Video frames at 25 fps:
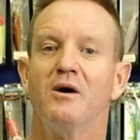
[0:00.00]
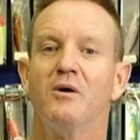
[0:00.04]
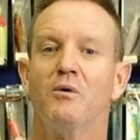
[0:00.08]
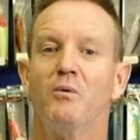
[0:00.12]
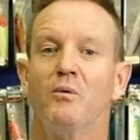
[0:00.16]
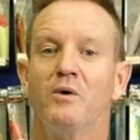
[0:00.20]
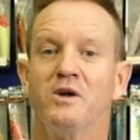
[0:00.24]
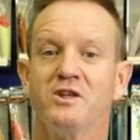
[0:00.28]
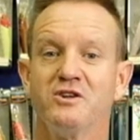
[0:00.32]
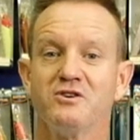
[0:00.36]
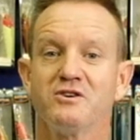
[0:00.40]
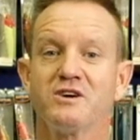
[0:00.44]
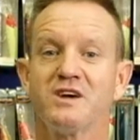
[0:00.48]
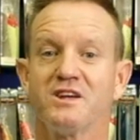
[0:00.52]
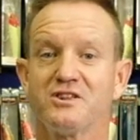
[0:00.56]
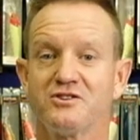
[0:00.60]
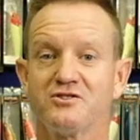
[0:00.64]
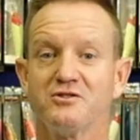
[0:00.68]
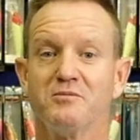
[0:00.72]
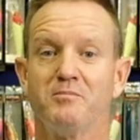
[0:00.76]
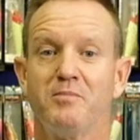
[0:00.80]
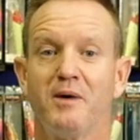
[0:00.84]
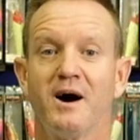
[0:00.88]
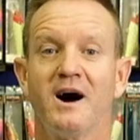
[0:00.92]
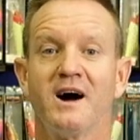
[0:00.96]
When you get
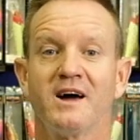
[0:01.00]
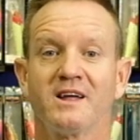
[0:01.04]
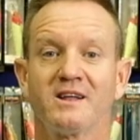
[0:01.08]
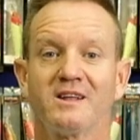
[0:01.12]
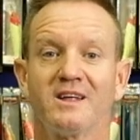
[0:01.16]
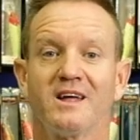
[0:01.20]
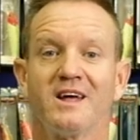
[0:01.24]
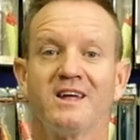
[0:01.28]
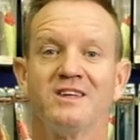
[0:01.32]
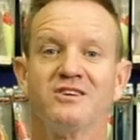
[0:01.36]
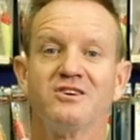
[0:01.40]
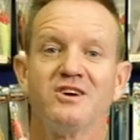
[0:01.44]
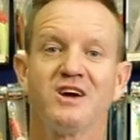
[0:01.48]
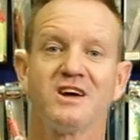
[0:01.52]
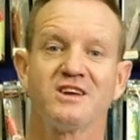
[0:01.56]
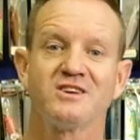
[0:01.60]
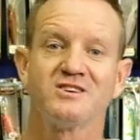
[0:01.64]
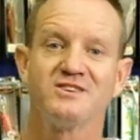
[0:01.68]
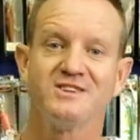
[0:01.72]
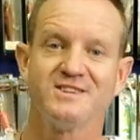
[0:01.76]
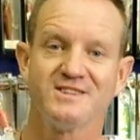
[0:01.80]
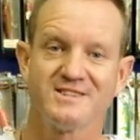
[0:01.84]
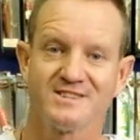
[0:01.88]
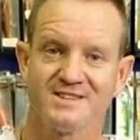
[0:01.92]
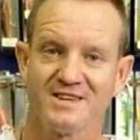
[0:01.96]
your bite and you
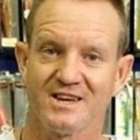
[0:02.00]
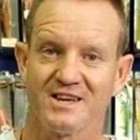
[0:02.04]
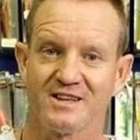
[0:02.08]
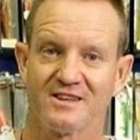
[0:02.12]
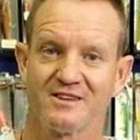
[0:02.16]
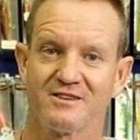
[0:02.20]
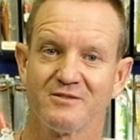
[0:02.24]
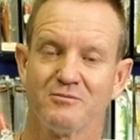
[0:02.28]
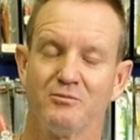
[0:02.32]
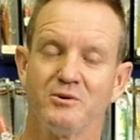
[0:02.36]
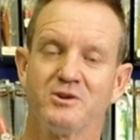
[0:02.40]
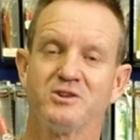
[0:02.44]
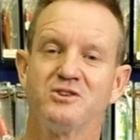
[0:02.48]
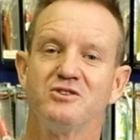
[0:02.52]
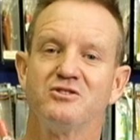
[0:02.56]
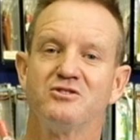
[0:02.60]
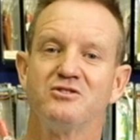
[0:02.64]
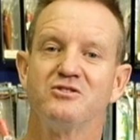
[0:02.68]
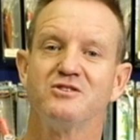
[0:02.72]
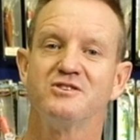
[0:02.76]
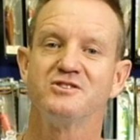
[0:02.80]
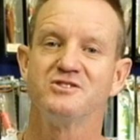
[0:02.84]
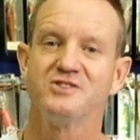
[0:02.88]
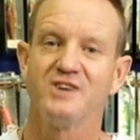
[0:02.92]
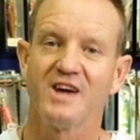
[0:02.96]
actually set, what you do
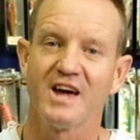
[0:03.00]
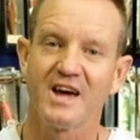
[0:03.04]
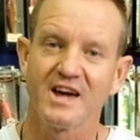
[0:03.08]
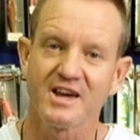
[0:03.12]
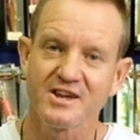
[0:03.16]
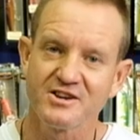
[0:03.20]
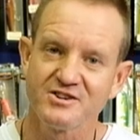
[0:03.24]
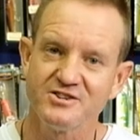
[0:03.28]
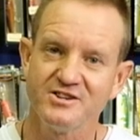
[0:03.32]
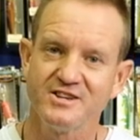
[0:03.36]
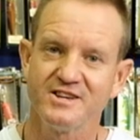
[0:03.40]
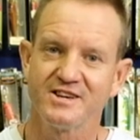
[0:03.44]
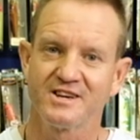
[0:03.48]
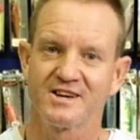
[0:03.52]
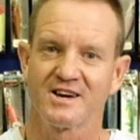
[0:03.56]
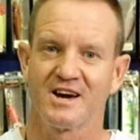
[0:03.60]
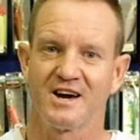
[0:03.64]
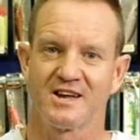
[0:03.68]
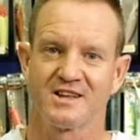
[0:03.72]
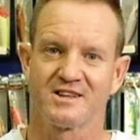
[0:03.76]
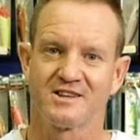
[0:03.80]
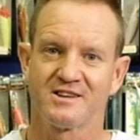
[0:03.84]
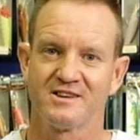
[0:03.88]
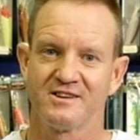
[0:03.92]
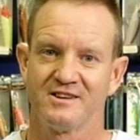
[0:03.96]
is you actually
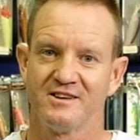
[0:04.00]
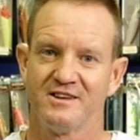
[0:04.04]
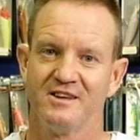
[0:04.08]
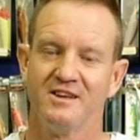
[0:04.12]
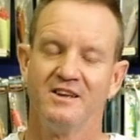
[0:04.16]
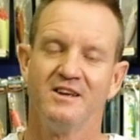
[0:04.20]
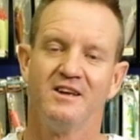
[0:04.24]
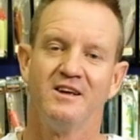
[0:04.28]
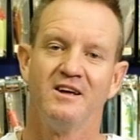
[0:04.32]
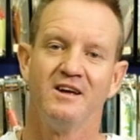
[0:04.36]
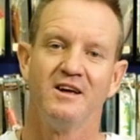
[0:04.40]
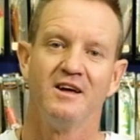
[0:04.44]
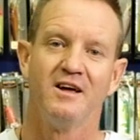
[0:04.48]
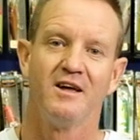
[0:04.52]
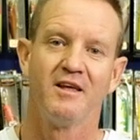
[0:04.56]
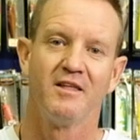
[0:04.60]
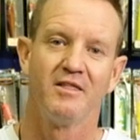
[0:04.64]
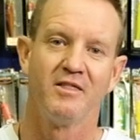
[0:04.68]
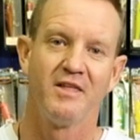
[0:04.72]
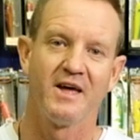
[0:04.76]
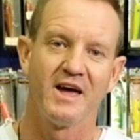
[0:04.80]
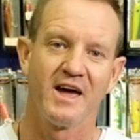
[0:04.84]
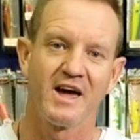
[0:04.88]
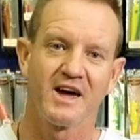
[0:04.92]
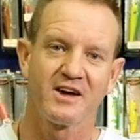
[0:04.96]
cut
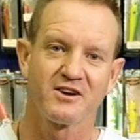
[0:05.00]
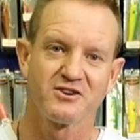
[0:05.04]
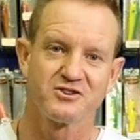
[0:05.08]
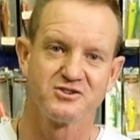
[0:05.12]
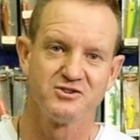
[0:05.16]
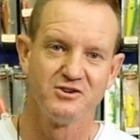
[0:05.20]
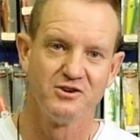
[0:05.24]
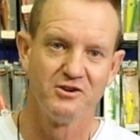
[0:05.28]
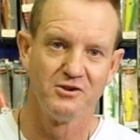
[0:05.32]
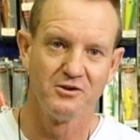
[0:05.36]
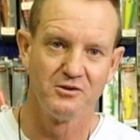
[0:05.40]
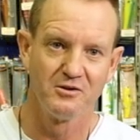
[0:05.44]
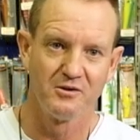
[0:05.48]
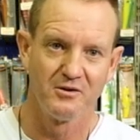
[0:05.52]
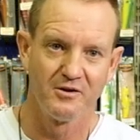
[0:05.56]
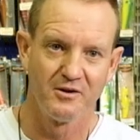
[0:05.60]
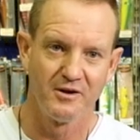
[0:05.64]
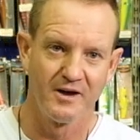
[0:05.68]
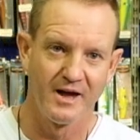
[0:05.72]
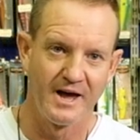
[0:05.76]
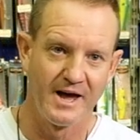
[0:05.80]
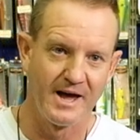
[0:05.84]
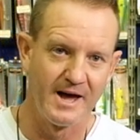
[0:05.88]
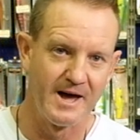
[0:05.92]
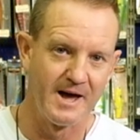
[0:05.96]
the actual
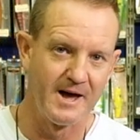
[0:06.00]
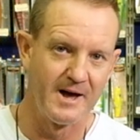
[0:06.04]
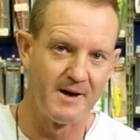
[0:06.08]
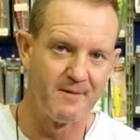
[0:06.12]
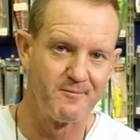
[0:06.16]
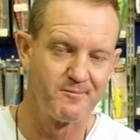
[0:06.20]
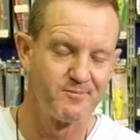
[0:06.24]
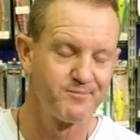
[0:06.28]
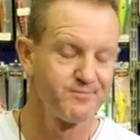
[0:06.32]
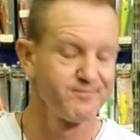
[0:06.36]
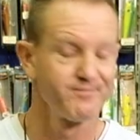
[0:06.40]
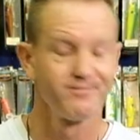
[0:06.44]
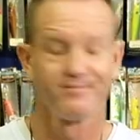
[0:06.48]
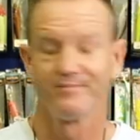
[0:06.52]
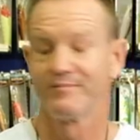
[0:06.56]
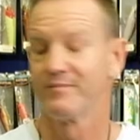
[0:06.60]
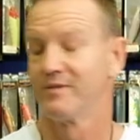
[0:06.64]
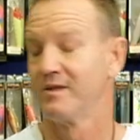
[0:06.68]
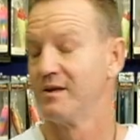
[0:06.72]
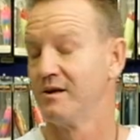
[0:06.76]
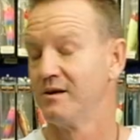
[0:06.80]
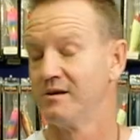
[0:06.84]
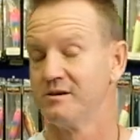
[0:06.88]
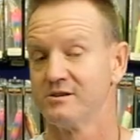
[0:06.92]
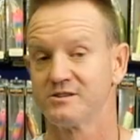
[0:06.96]
um,
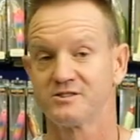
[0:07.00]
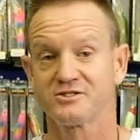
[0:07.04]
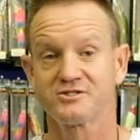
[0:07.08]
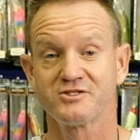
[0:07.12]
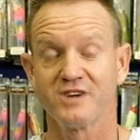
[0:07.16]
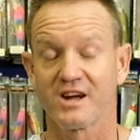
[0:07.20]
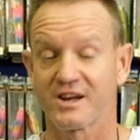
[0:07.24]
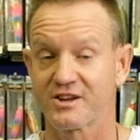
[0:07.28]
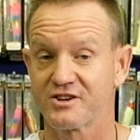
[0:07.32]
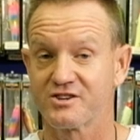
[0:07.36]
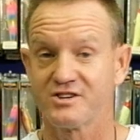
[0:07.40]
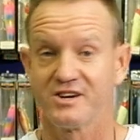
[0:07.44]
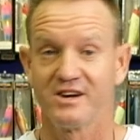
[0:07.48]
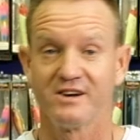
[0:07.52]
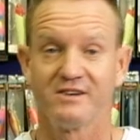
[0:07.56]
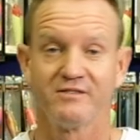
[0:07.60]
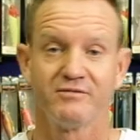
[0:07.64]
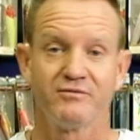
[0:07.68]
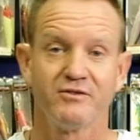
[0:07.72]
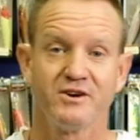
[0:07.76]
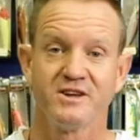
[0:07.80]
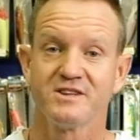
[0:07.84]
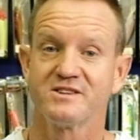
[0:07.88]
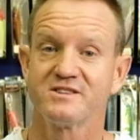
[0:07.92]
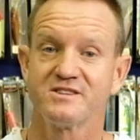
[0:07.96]
structure.
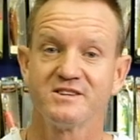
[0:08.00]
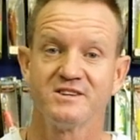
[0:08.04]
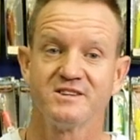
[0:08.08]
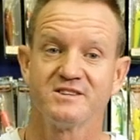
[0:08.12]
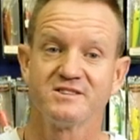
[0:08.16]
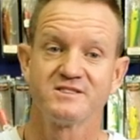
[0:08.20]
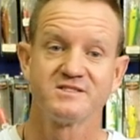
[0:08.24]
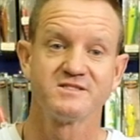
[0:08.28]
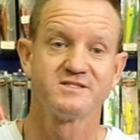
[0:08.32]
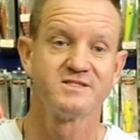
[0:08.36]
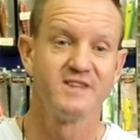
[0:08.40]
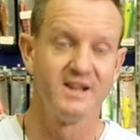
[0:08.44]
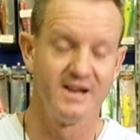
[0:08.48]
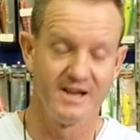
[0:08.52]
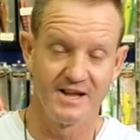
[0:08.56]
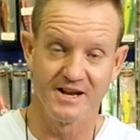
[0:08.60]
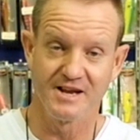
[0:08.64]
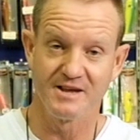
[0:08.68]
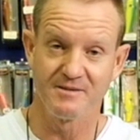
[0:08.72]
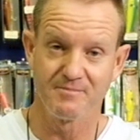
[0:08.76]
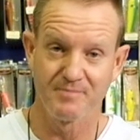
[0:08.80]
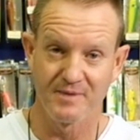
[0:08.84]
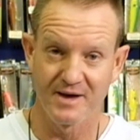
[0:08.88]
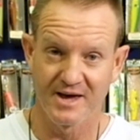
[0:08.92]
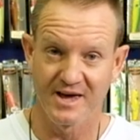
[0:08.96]
For instance, the
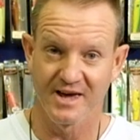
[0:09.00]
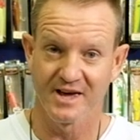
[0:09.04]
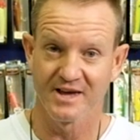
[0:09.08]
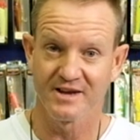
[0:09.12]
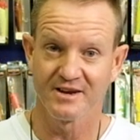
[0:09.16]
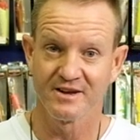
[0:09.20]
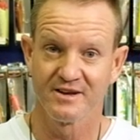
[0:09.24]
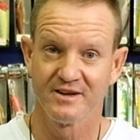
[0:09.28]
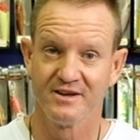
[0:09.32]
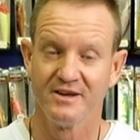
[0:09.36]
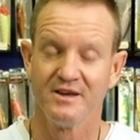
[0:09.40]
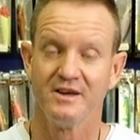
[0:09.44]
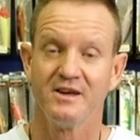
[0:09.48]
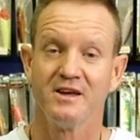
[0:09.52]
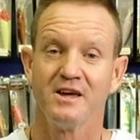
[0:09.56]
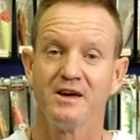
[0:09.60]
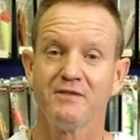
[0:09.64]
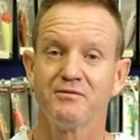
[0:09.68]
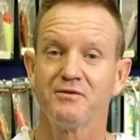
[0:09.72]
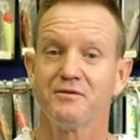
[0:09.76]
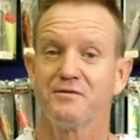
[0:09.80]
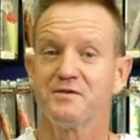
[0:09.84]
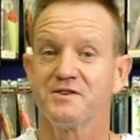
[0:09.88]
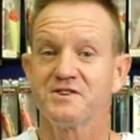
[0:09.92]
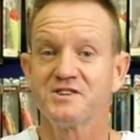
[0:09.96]
lily pad.
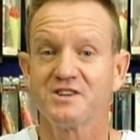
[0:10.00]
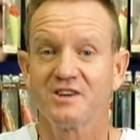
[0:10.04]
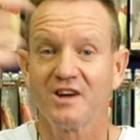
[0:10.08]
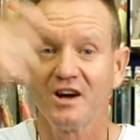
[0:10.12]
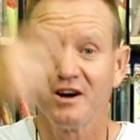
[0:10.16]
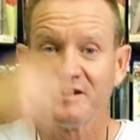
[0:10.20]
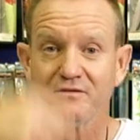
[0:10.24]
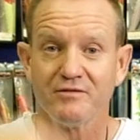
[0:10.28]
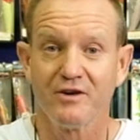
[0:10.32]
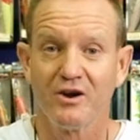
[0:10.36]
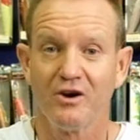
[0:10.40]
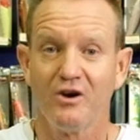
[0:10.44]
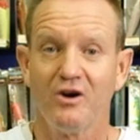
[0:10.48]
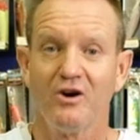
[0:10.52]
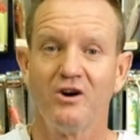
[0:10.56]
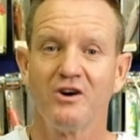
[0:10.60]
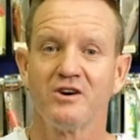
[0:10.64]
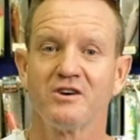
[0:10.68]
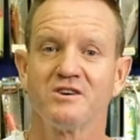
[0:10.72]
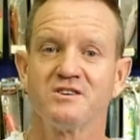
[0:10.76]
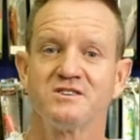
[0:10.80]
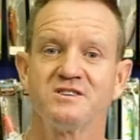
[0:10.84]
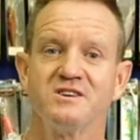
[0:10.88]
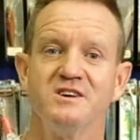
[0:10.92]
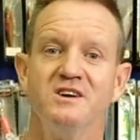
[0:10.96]
If you're fishing over
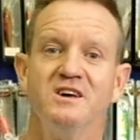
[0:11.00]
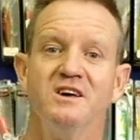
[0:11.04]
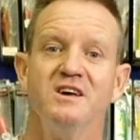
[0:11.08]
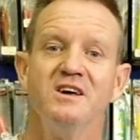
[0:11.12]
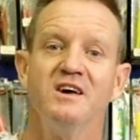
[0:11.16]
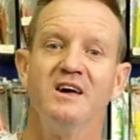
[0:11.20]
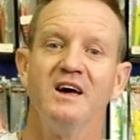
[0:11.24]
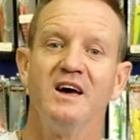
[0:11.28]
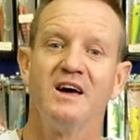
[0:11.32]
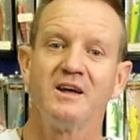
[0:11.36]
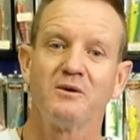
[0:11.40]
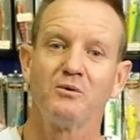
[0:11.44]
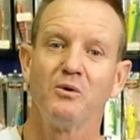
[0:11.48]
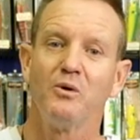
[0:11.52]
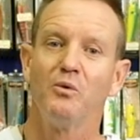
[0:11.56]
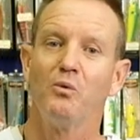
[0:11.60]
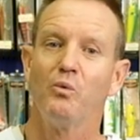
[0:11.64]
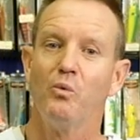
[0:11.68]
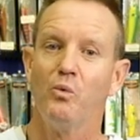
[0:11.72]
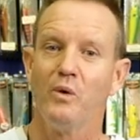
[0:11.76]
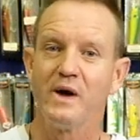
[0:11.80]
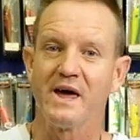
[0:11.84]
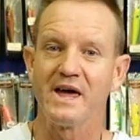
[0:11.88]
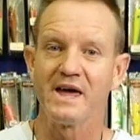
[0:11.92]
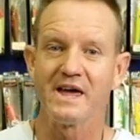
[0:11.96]
logs, it will
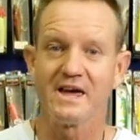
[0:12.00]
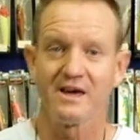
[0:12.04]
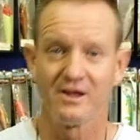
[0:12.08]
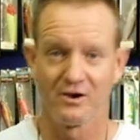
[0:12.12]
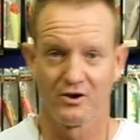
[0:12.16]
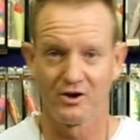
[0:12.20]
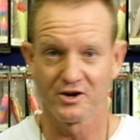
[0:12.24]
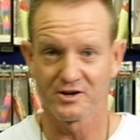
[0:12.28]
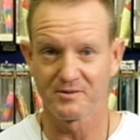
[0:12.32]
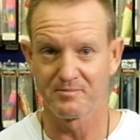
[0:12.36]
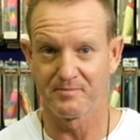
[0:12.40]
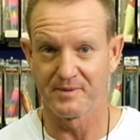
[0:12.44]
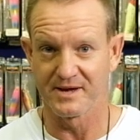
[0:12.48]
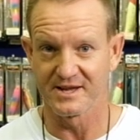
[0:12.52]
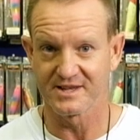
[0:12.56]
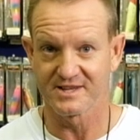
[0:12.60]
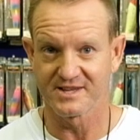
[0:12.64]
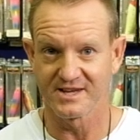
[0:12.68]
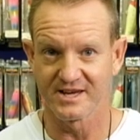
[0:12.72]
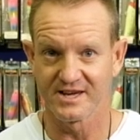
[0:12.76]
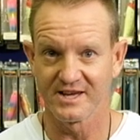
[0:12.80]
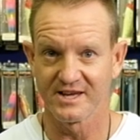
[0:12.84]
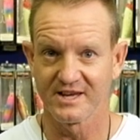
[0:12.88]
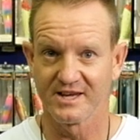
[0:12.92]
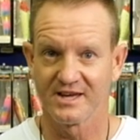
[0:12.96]
wear a lot
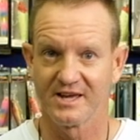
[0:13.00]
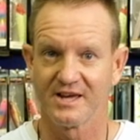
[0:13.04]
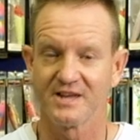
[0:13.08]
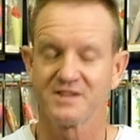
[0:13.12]
better.